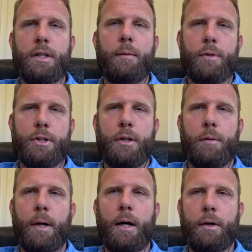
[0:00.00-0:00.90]
temperature
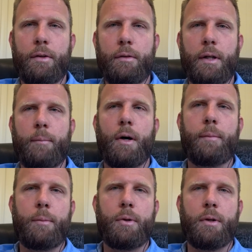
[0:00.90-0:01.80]
demand that
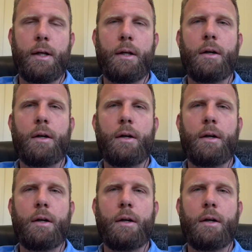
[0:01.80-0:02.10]
might be put on that